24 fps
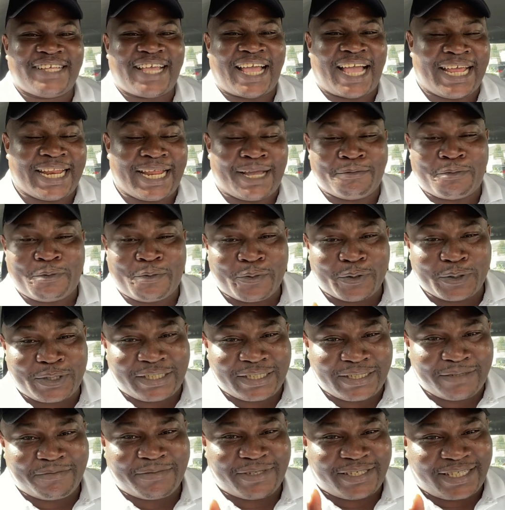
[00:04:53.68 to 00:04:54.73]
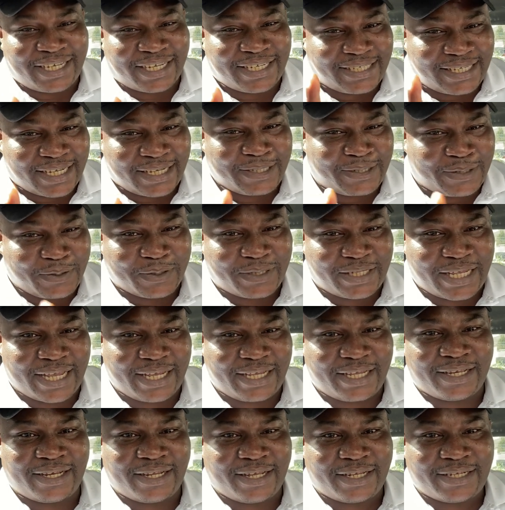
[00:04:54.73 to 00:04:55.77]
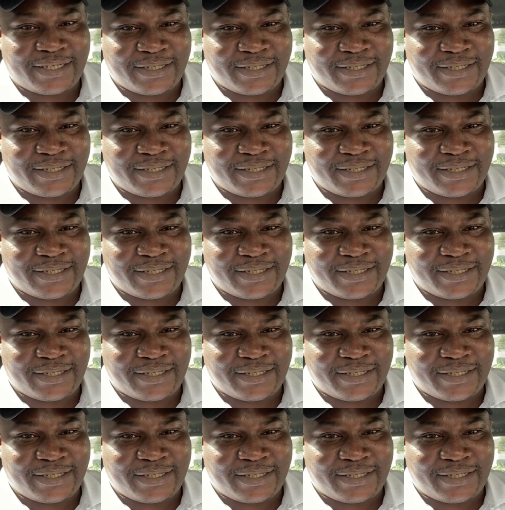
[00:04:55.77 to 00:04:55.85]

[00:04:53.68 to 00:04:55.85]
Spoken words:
And I'm quoting Mr. Samson Osagie now.